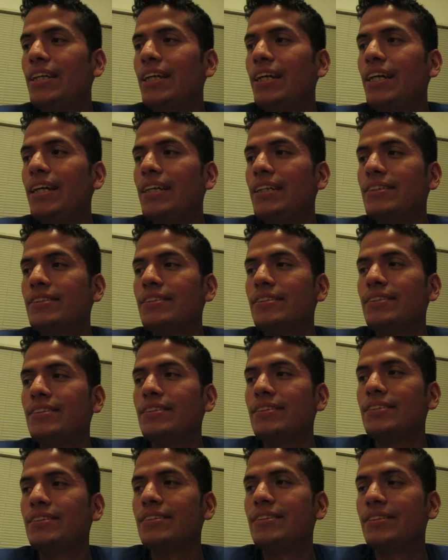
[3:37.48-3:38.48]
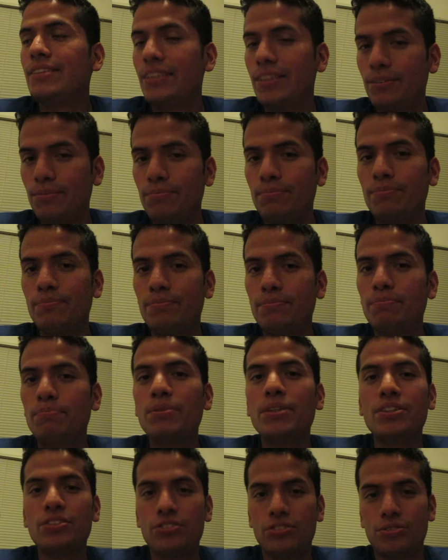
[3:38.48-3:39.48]
and they
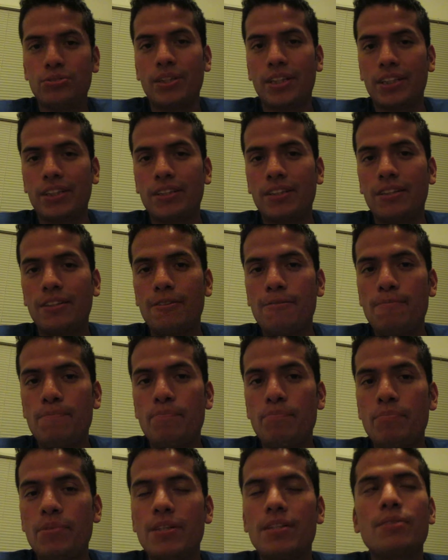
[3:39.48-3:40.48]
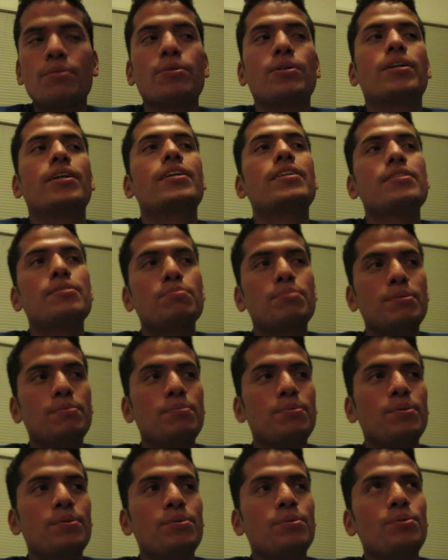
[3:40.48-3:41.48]
binge drank. But there were other
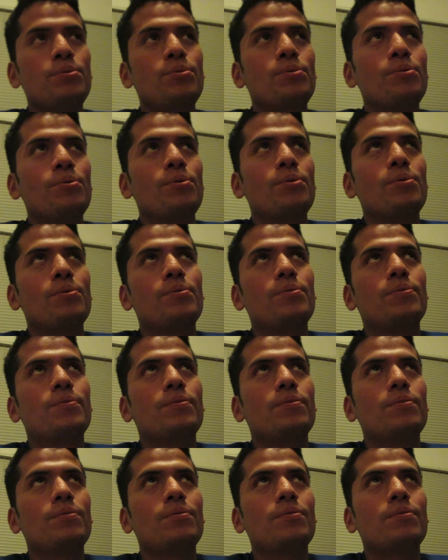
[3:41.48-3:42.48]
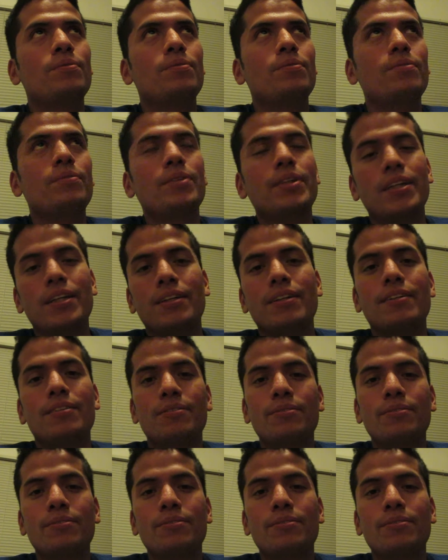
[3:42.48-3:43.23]
people who, yeah,